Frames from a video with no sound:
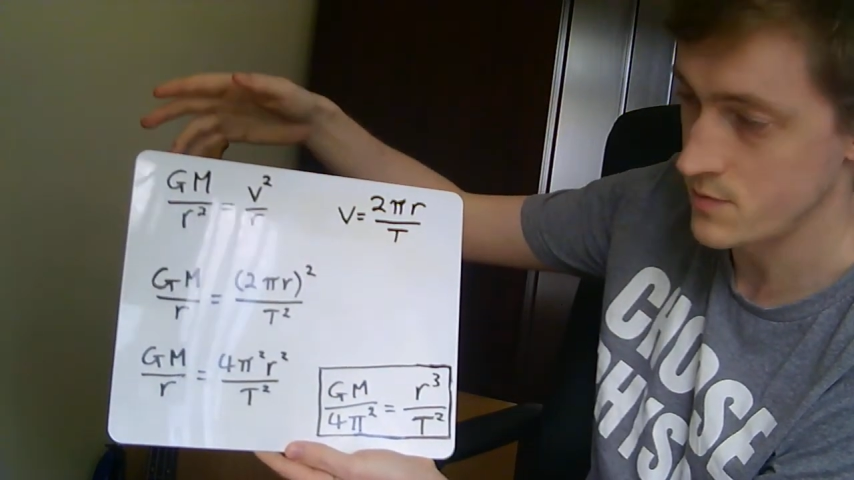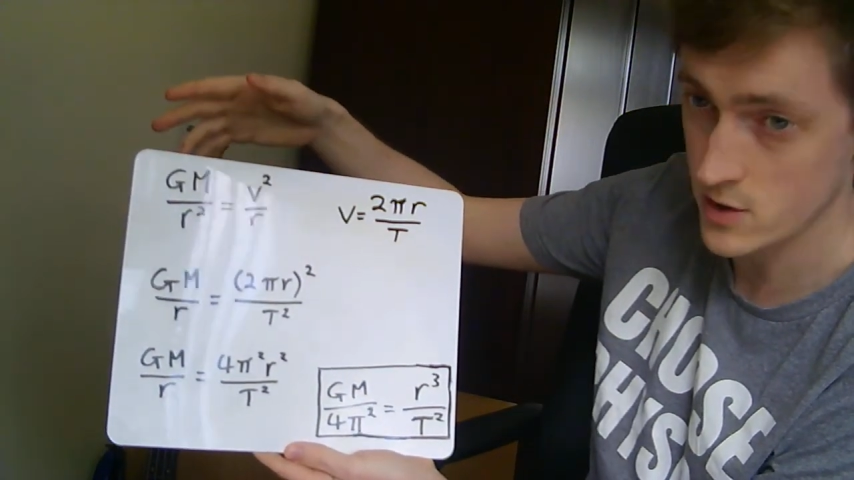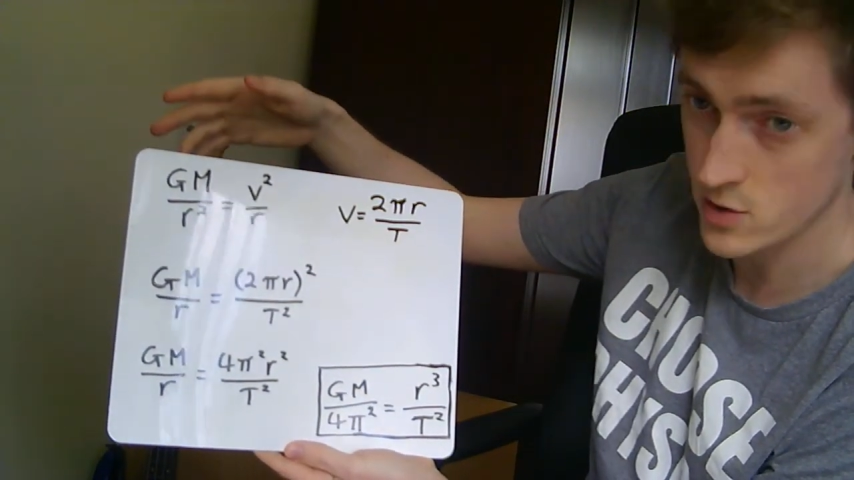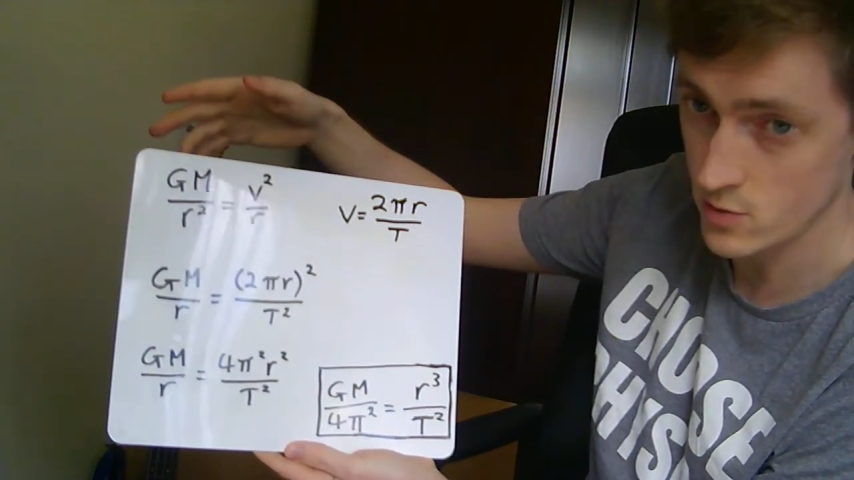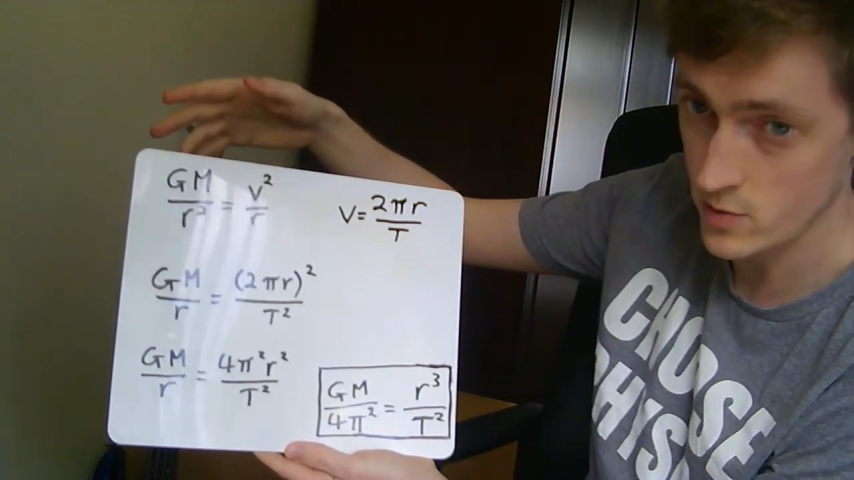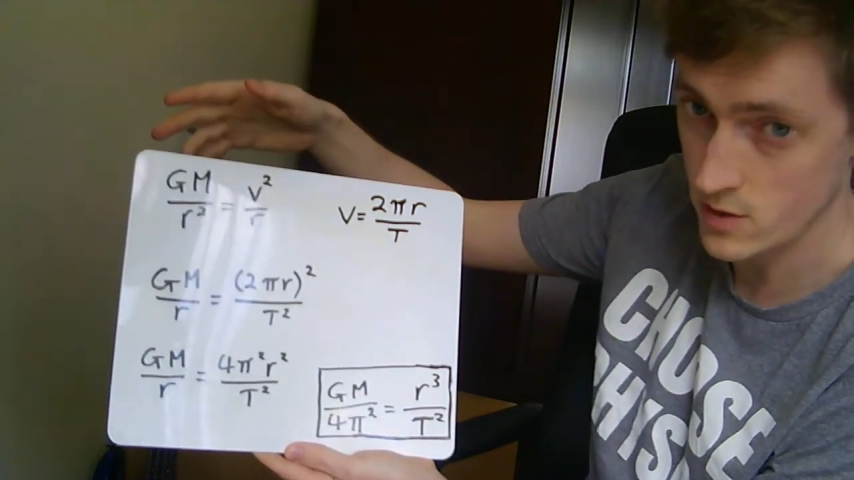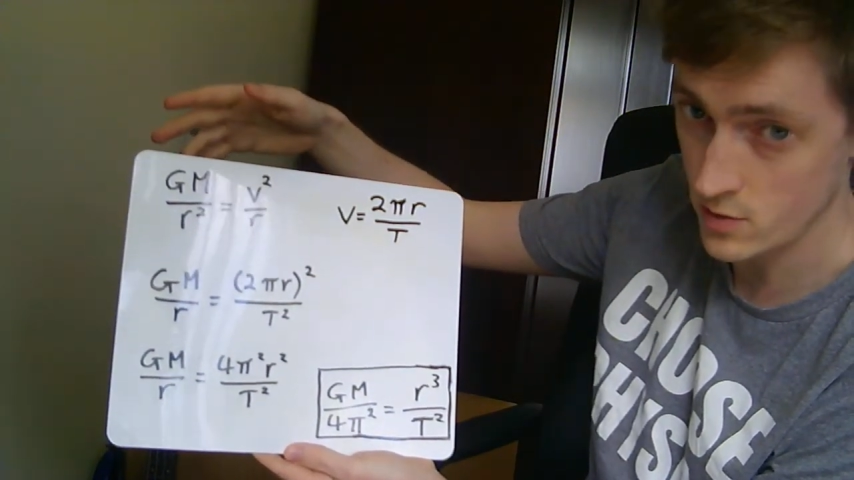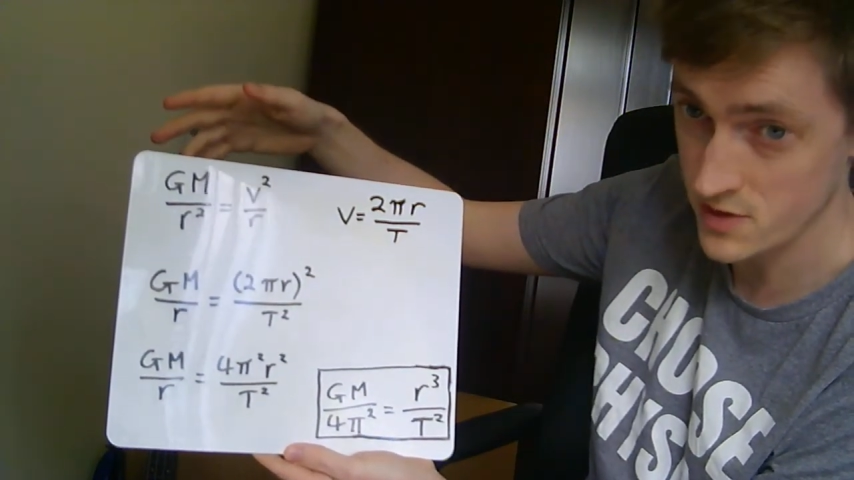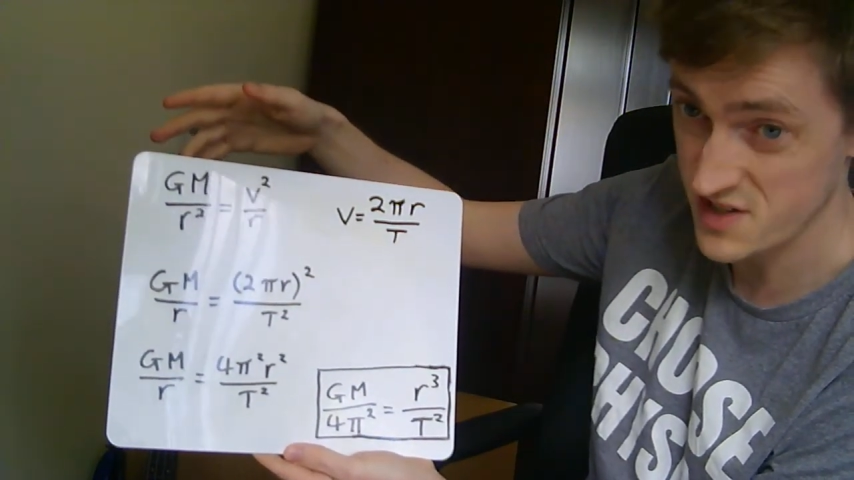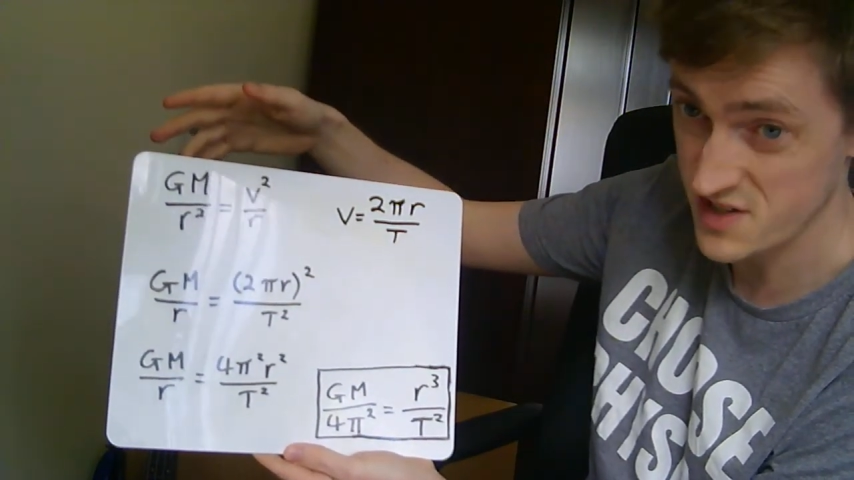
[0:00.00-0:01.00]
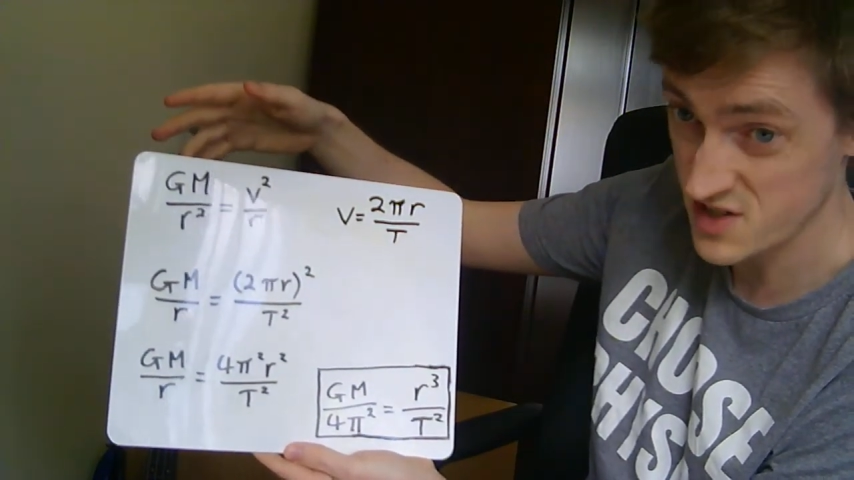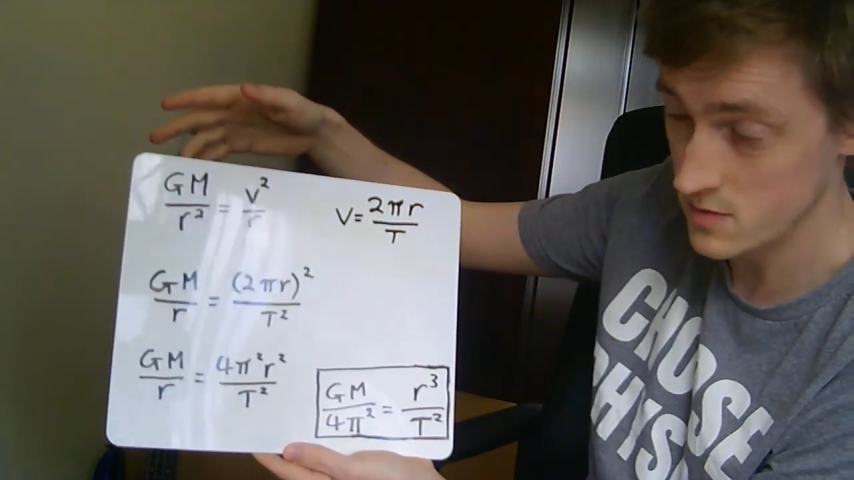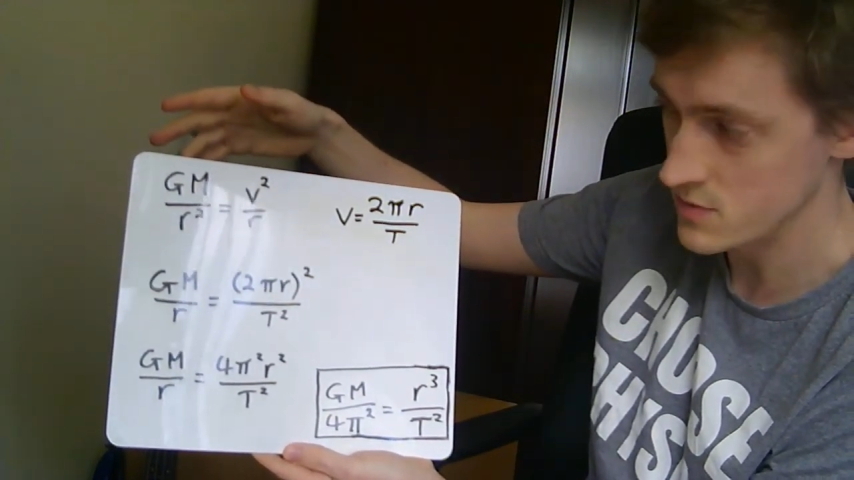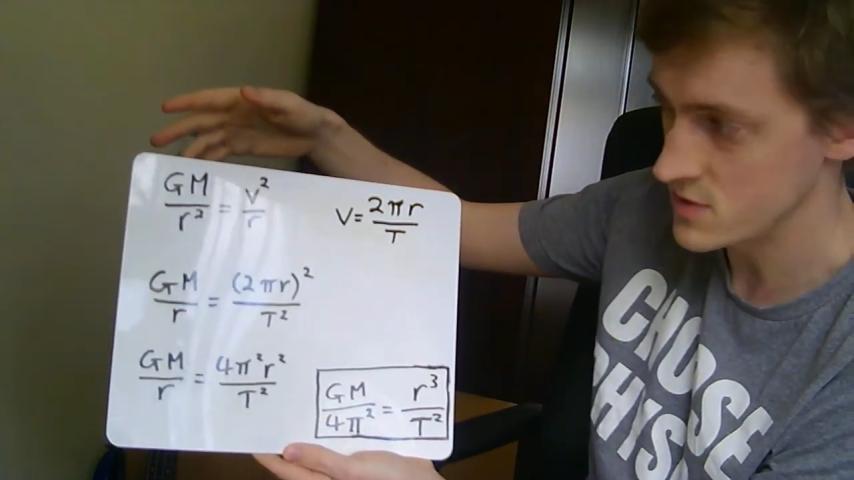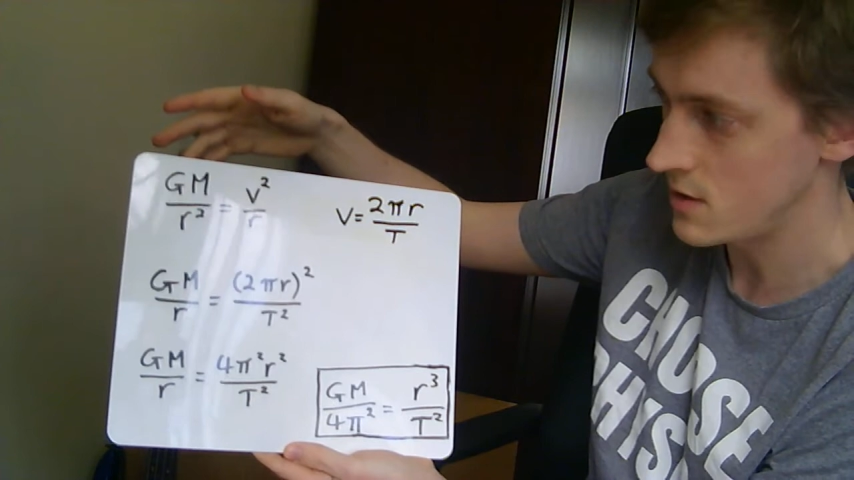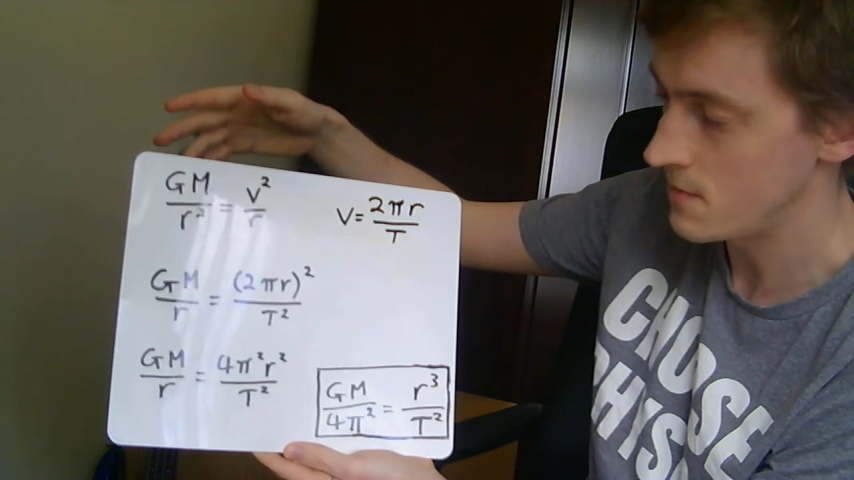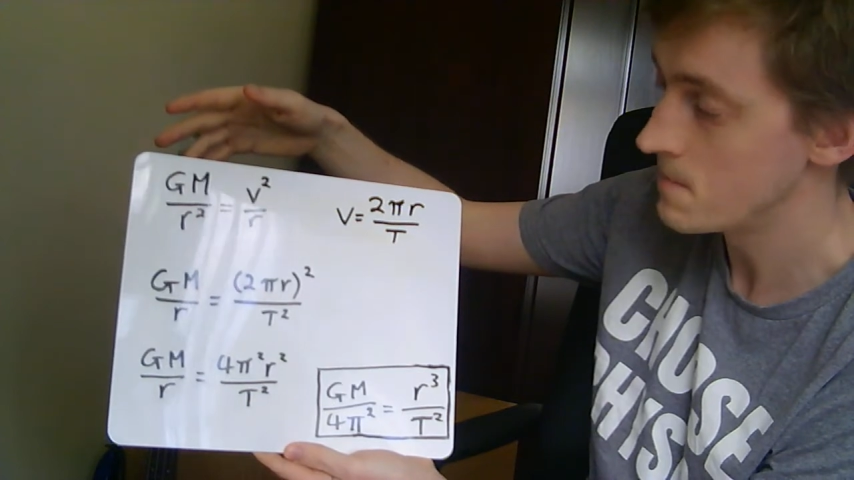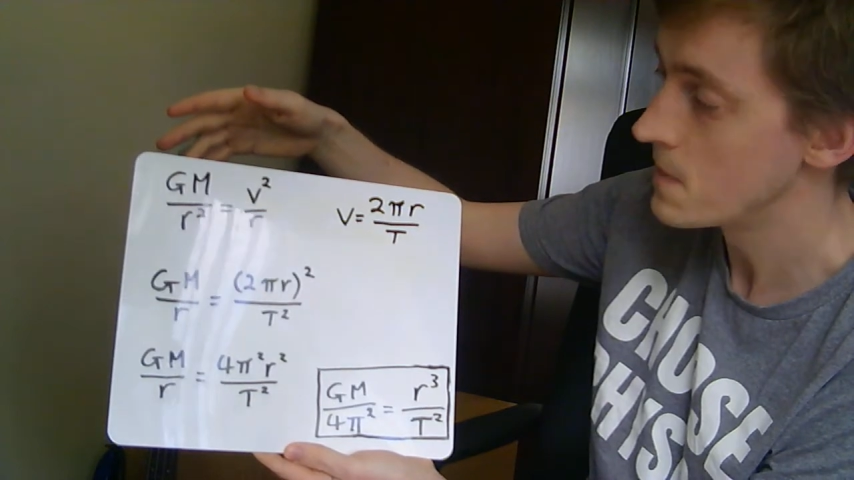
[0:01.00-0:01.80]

make sure that we know what these terms are.